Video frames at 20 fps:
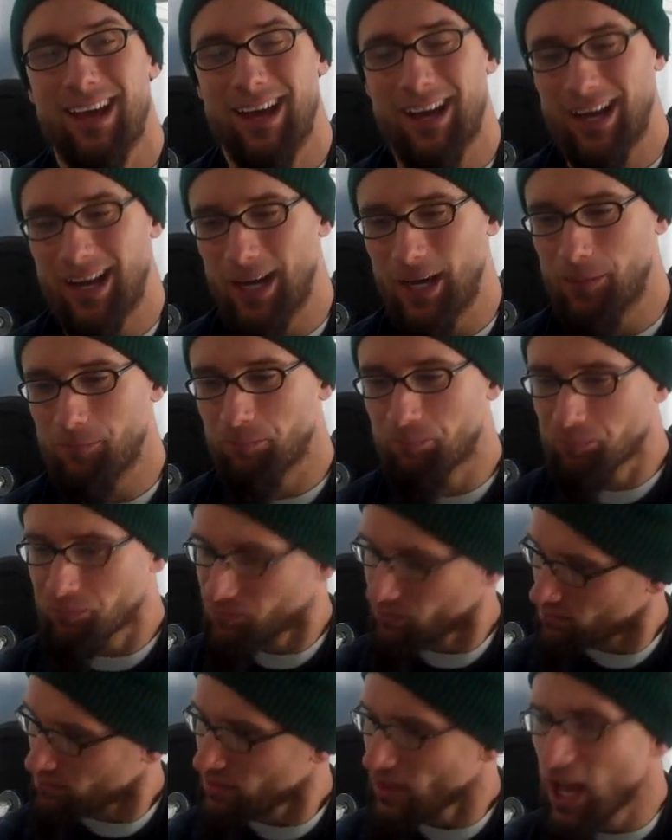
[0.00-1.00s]

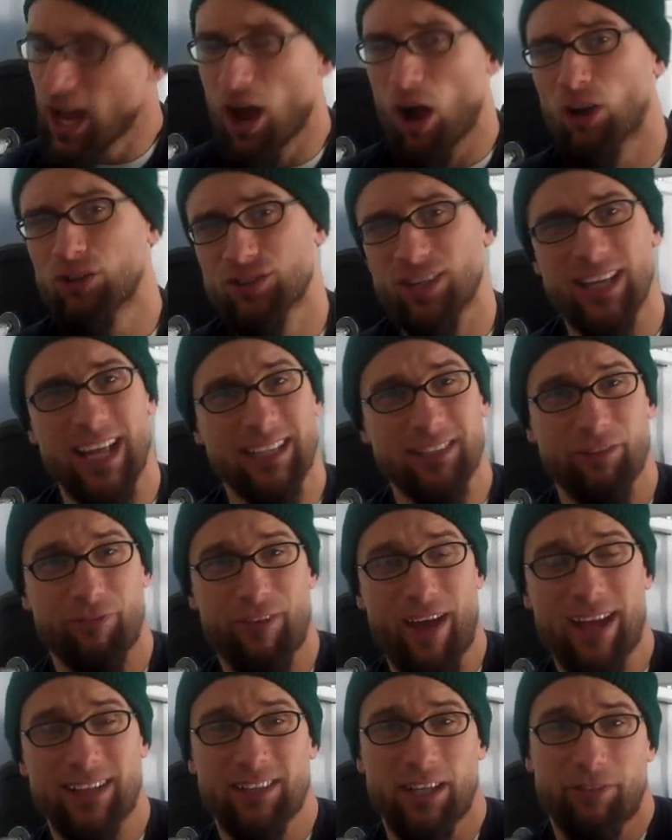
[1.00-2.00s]
I also like the
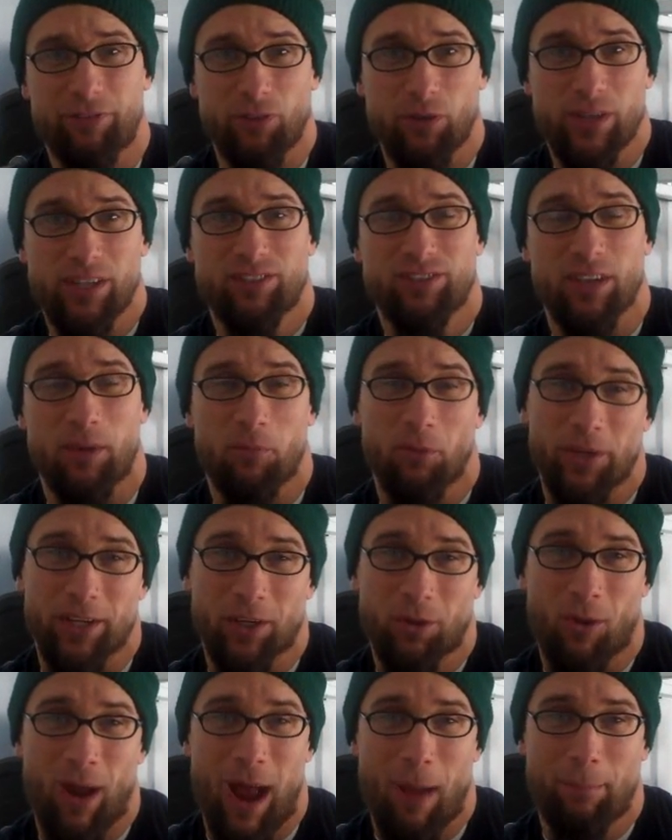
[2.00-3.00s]
fact that if you eat something really
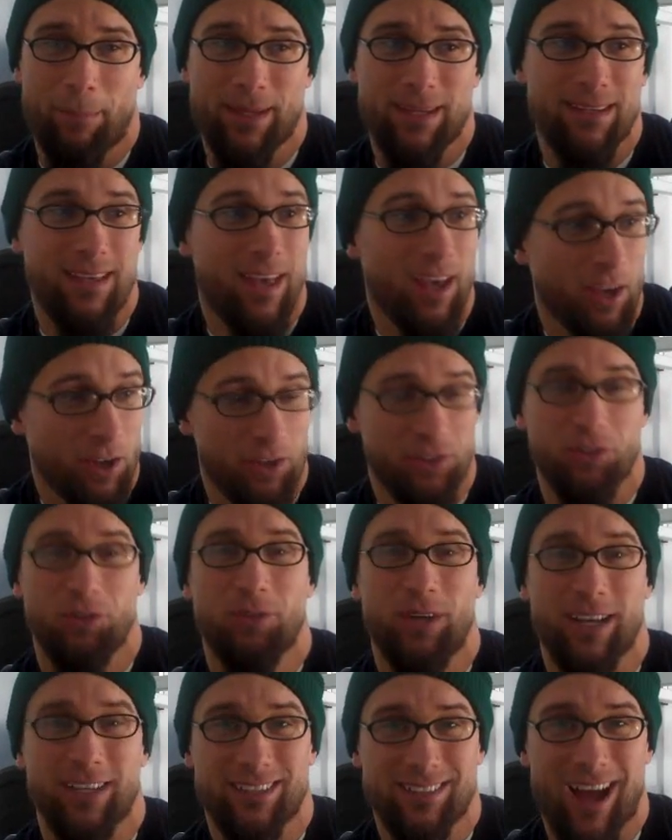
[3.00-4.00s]
crappy,
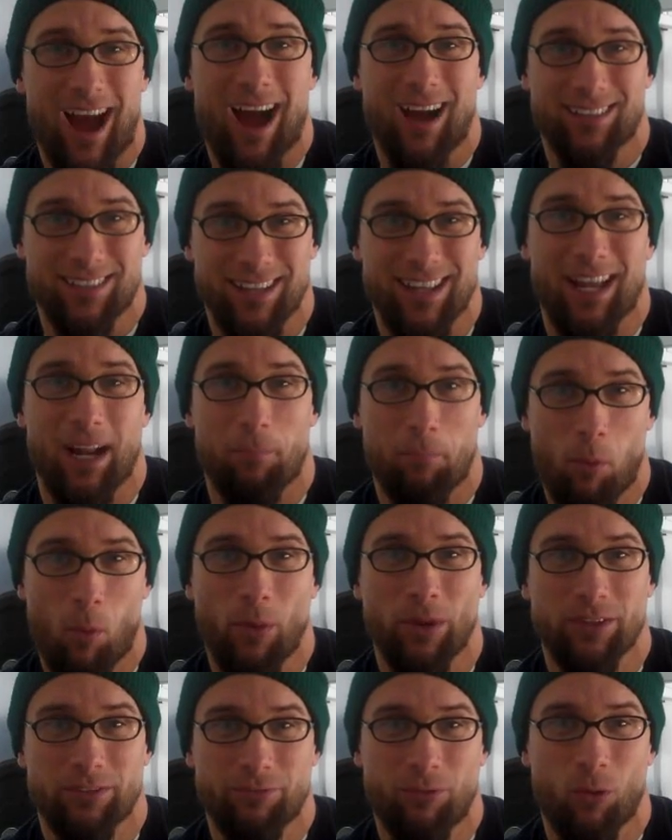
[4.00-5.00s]
you get docked a lot of
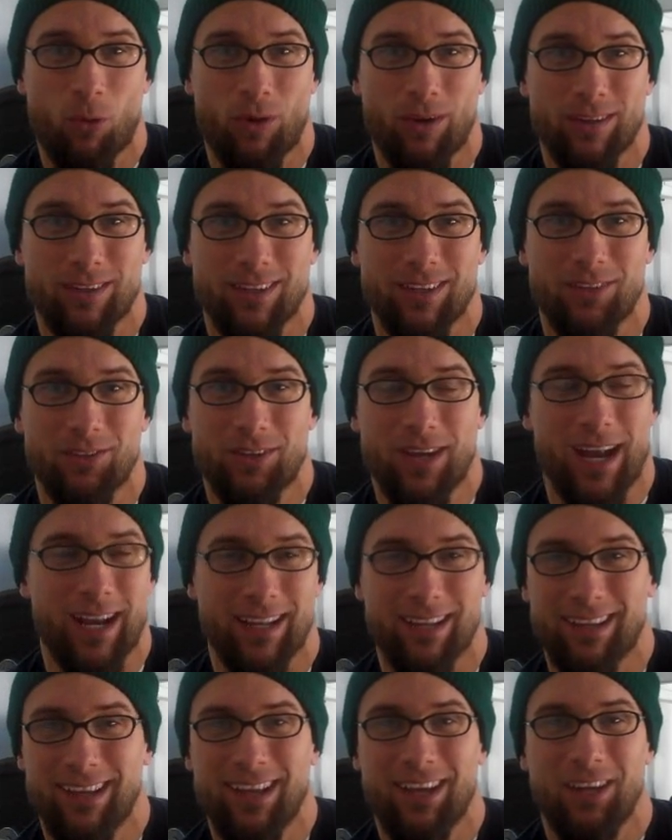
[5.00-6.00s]
points for it, and you
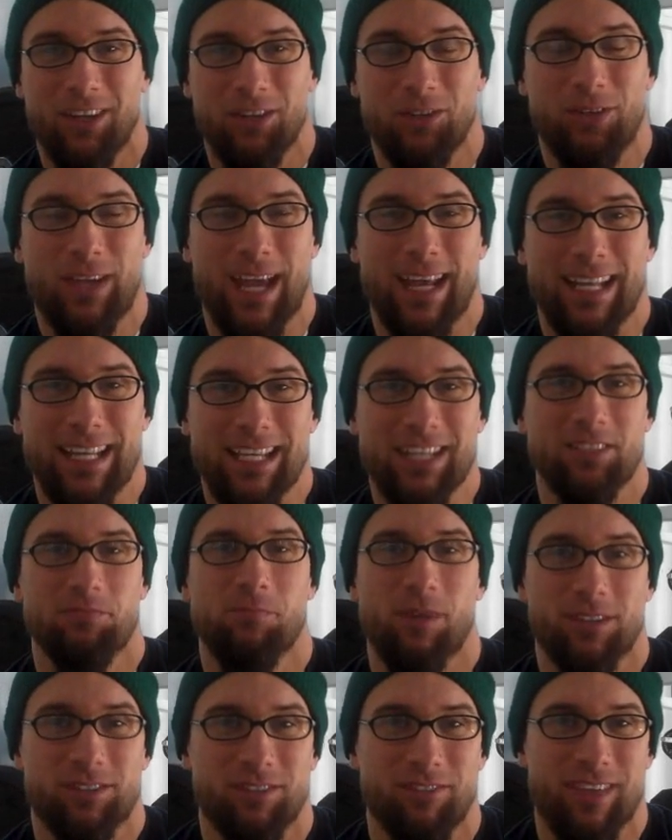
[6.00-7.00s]
can't eat as
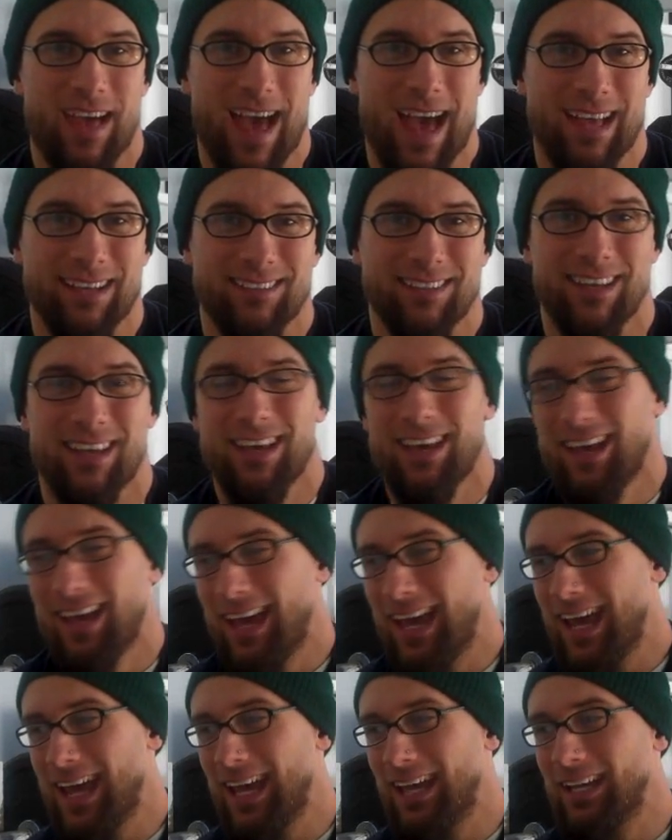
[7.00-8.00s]
much of that.
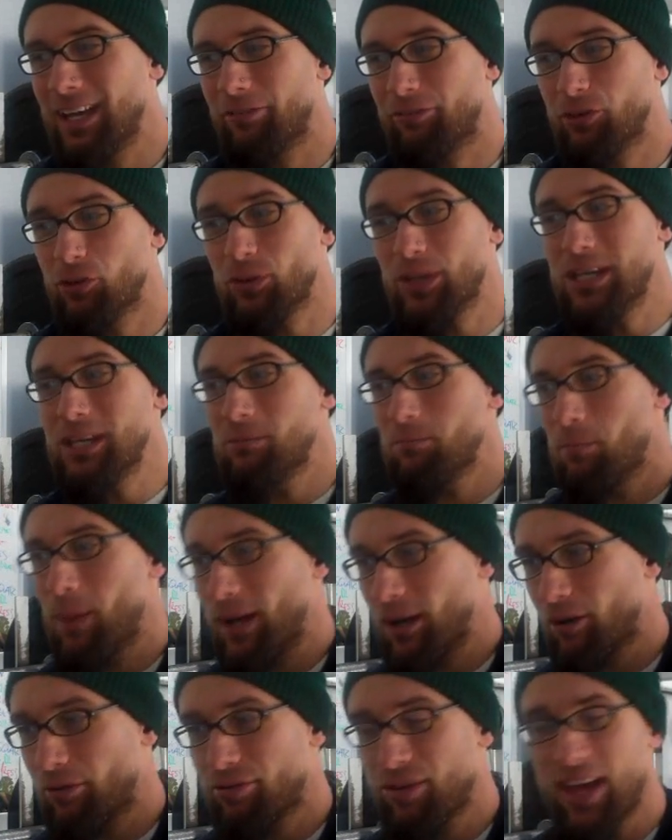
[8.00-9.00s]
And if you eat
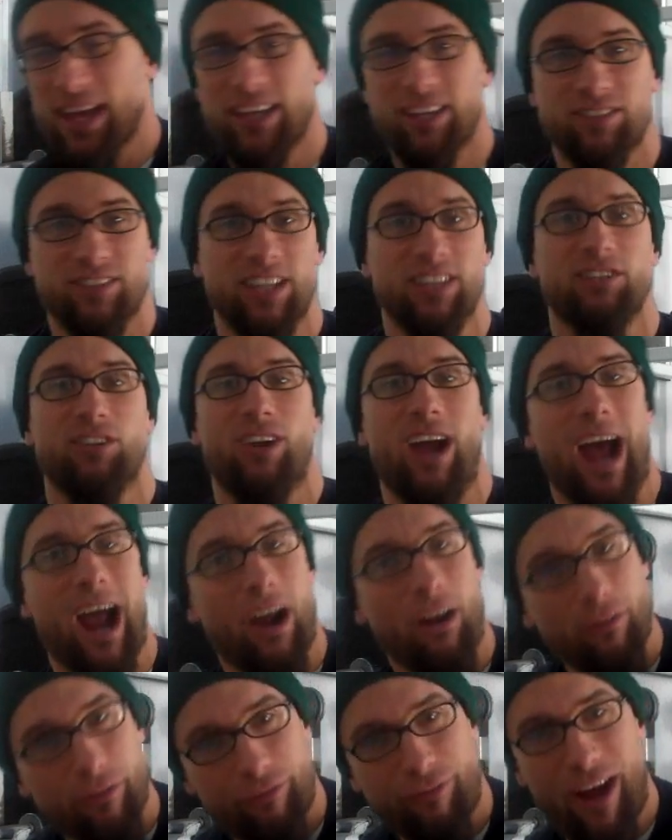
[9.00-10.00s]
better things that are
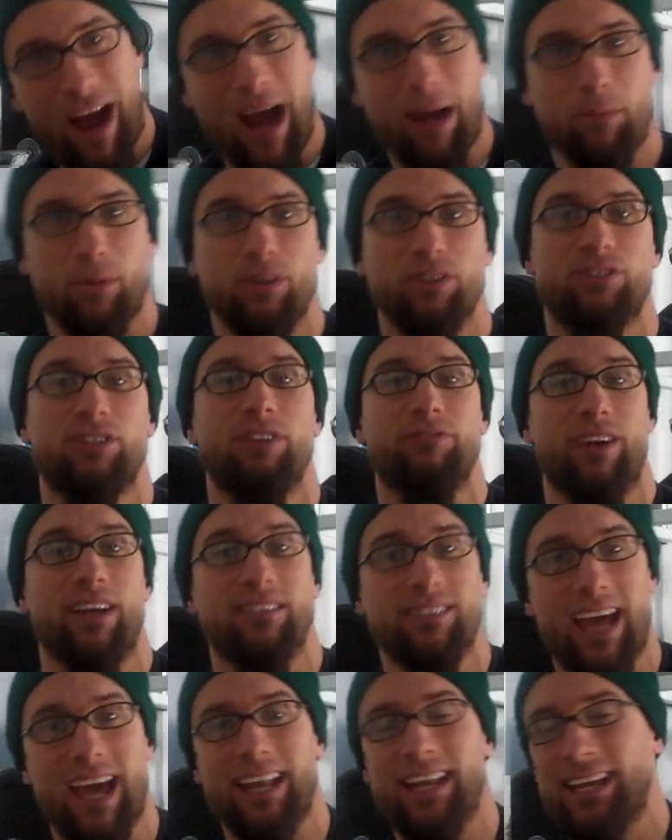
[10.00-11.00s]
higher in fiber and stuff
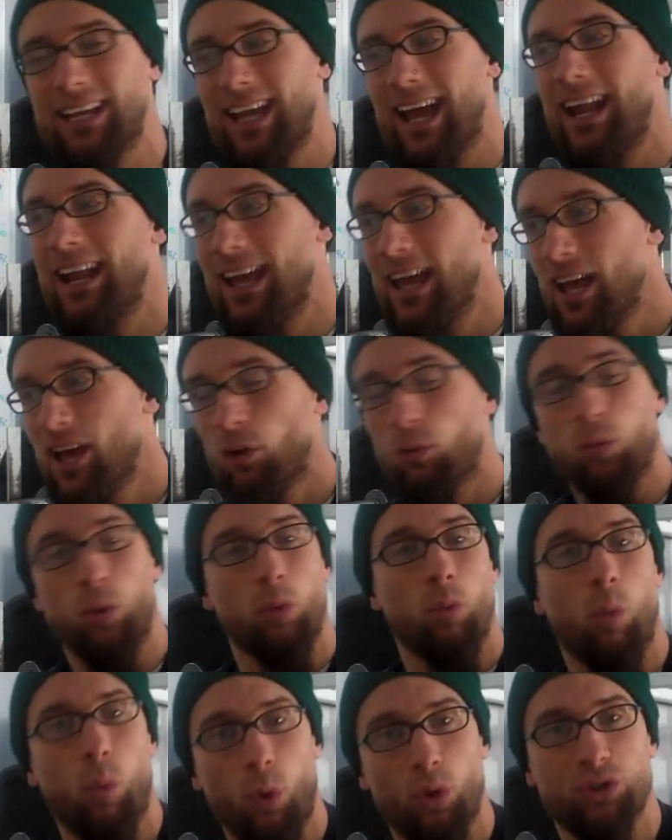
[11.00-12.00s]
like that, it kind of
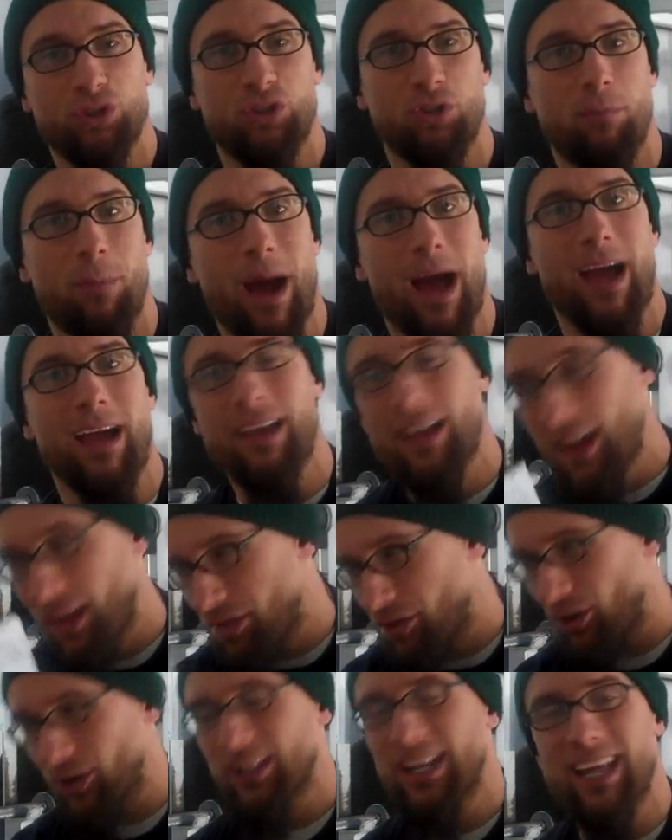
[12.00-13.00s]
rewards you by
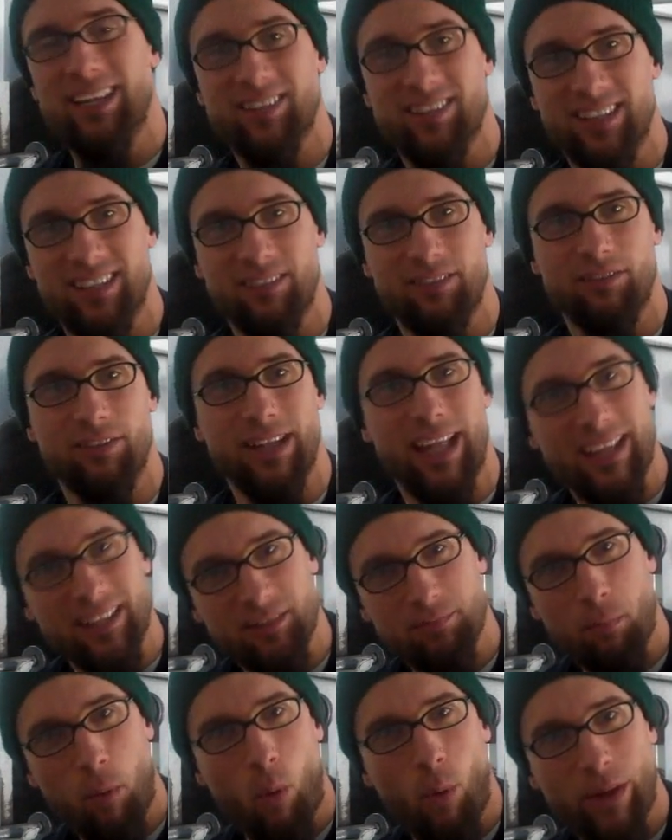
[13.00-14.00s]
their
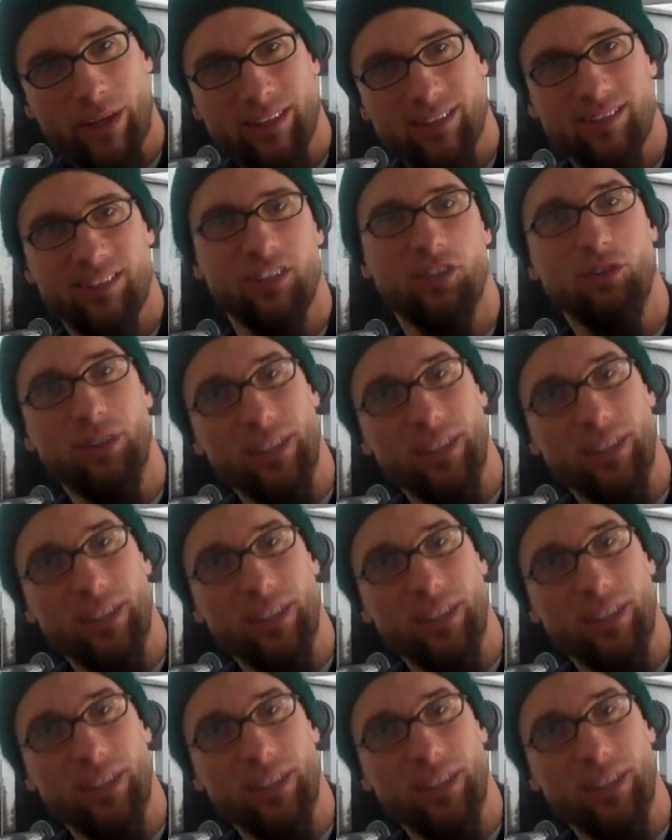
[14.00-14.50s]
less points, and